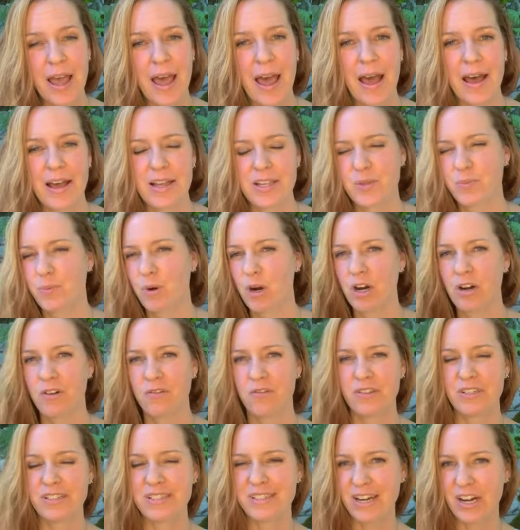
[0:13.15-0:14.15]
as part of
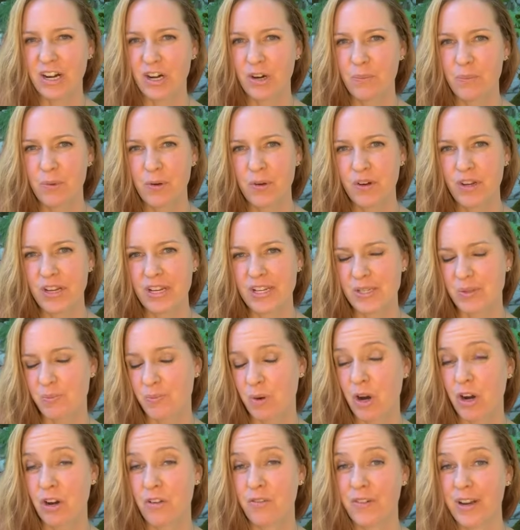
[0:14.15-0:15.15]
a ceremony, as
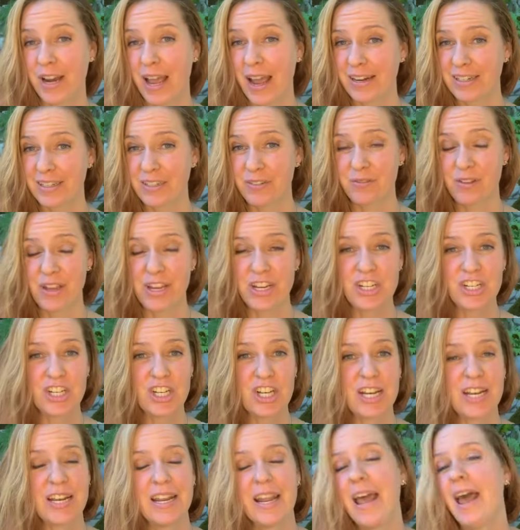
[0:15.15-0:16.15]
part of an
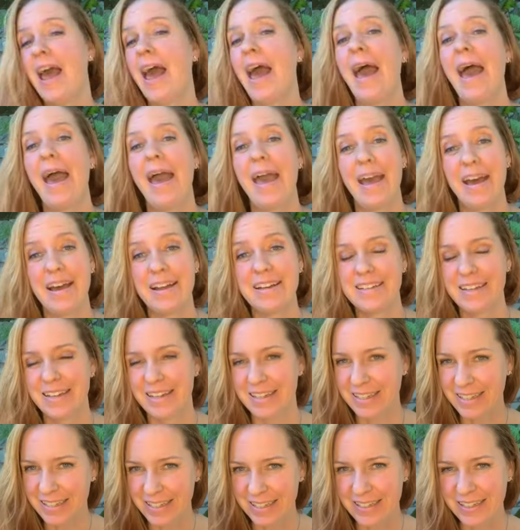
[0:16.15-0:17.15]
activation, and a
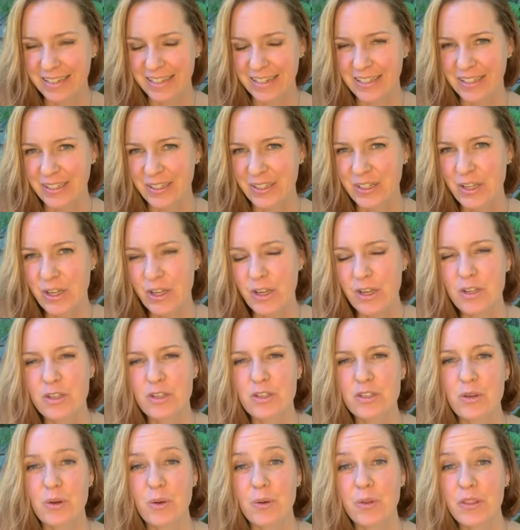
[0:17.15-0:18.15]
healing.
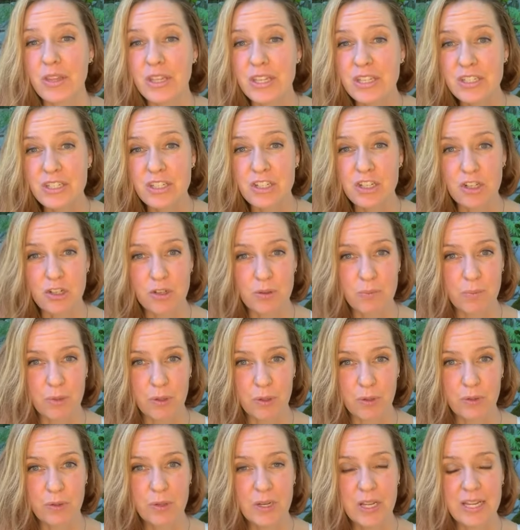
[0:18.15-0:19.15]
So this new
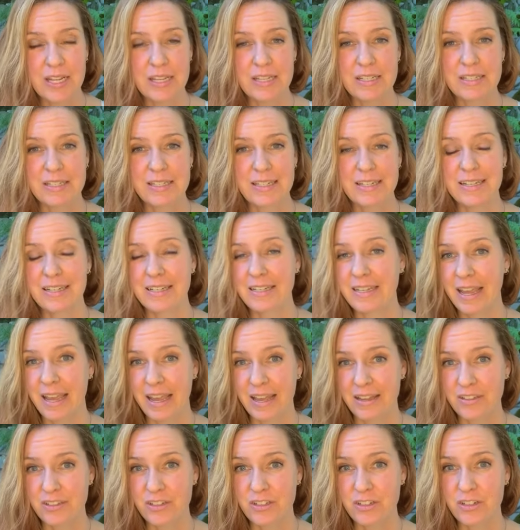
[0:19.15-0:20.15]
moon is in
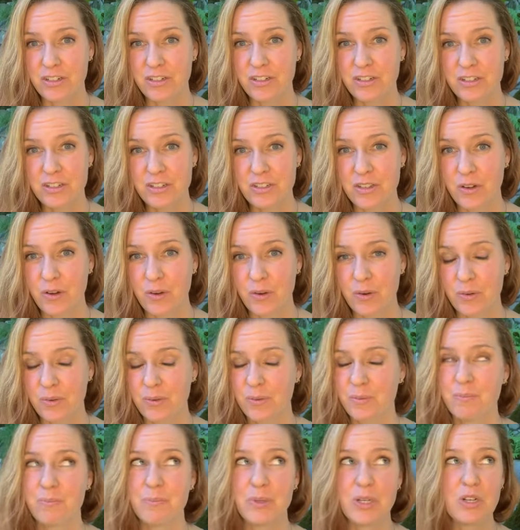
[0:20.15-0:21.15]
Cancer, so
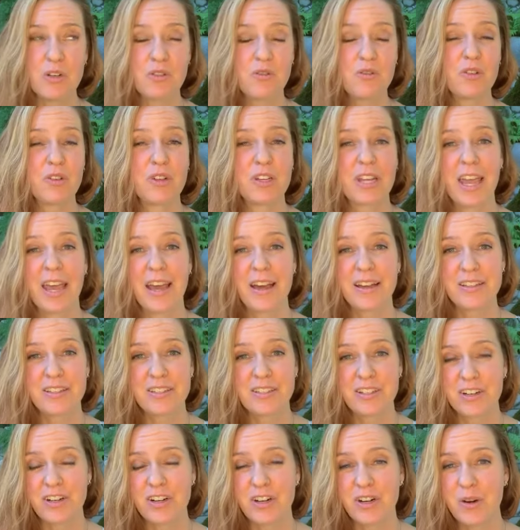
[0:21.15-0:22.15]
beautiful
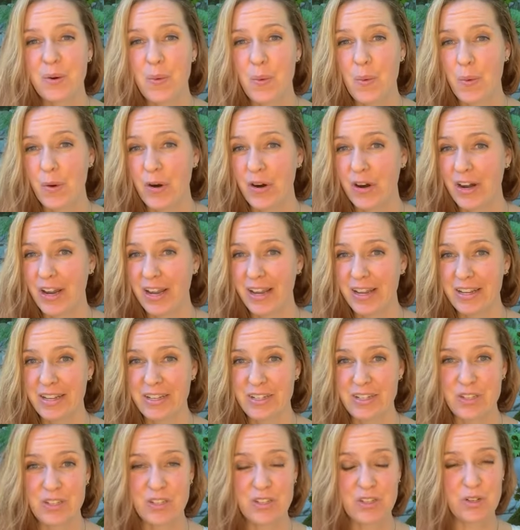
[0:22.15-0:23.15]
Cancer, we're
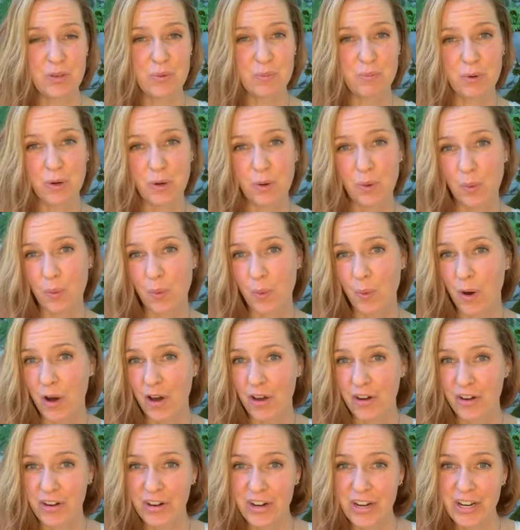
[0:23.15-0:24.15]
in super
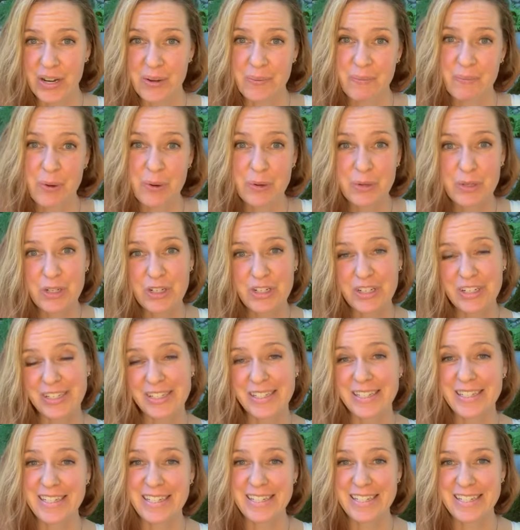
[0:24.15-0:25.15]
watery emotional
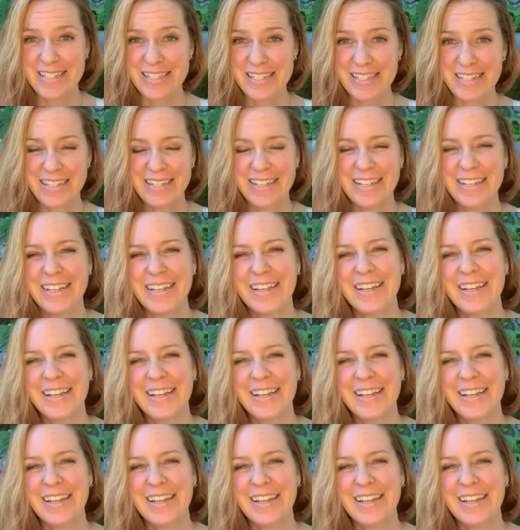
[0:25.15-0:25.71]
season.